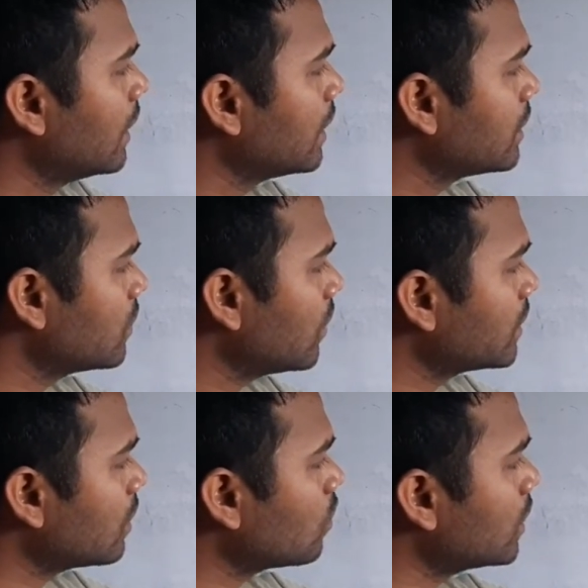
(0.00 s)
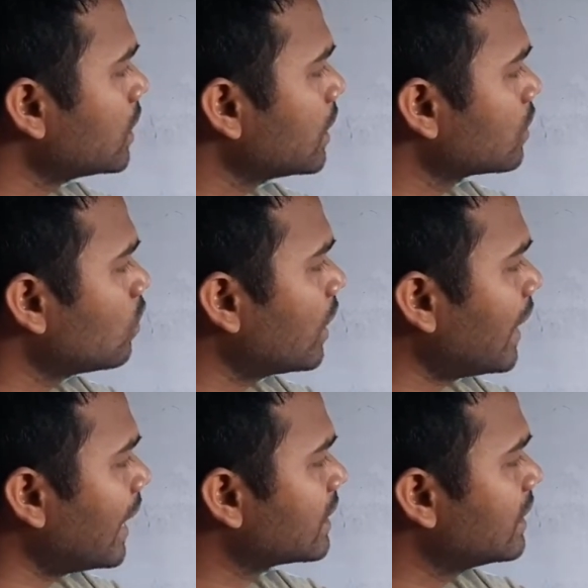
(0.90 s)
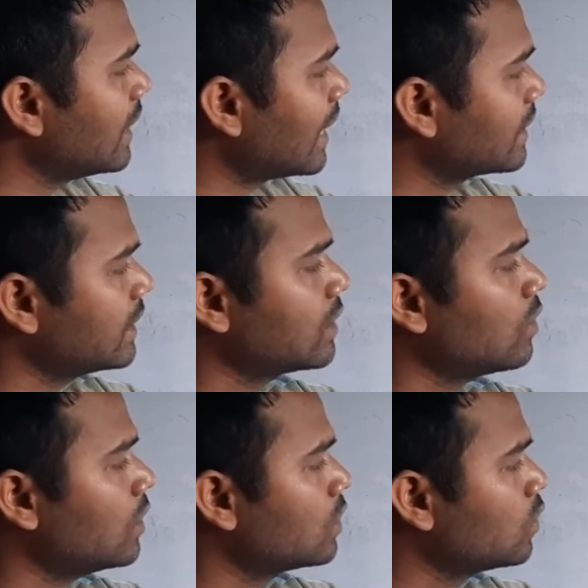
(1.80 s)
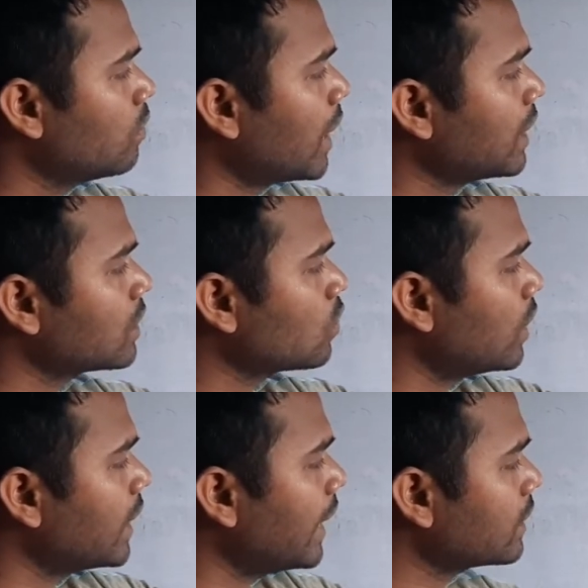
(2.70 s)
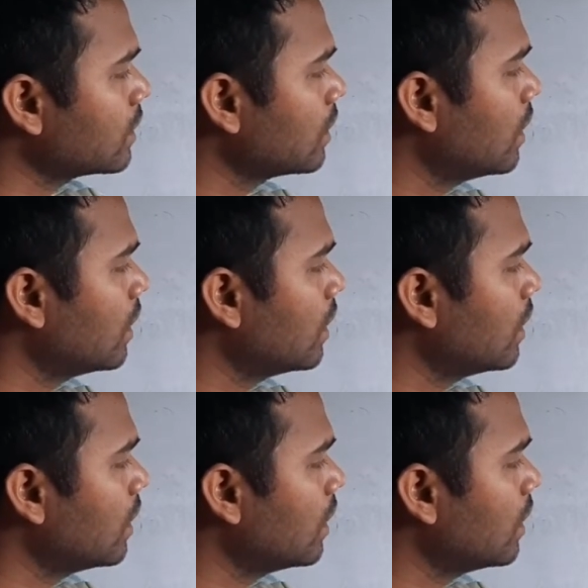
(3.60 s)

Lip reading: Integration cosec square x dx is equals to minus cot x.